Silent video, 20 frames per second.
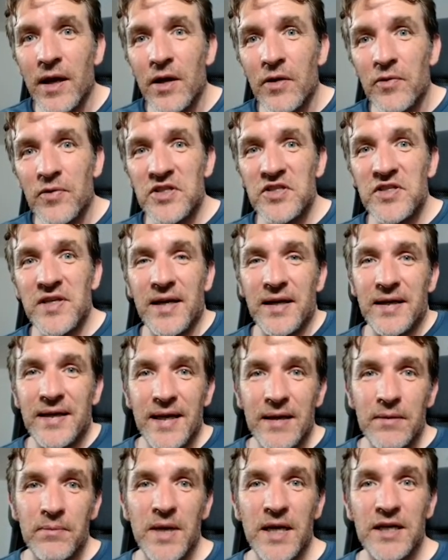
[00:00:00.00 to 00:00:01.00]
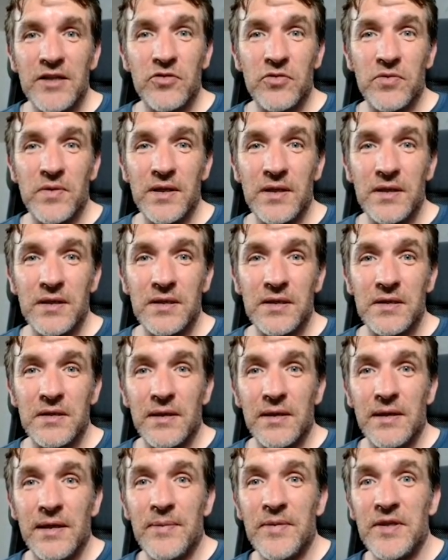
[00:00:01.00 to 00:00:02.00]
which then again might trigger
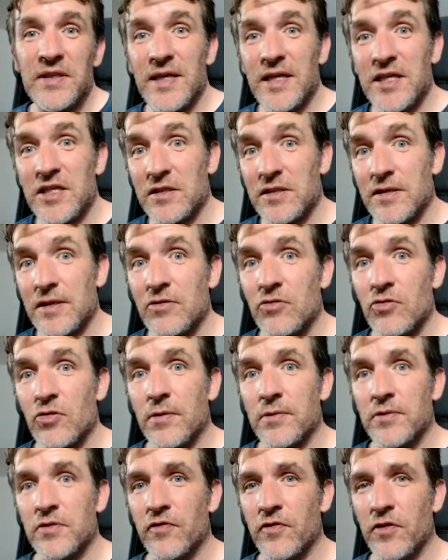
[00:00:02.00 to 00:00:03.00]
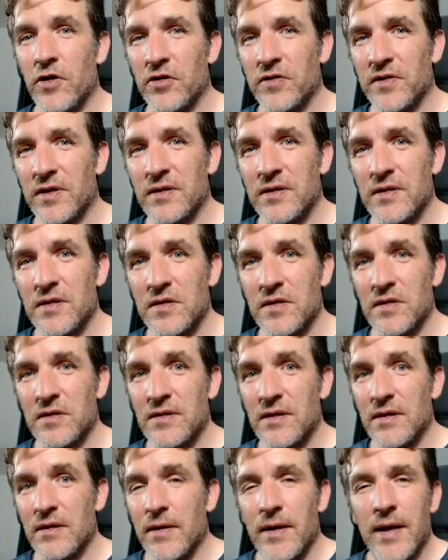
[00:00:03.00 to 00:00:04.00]
limitations in terms of authenticity.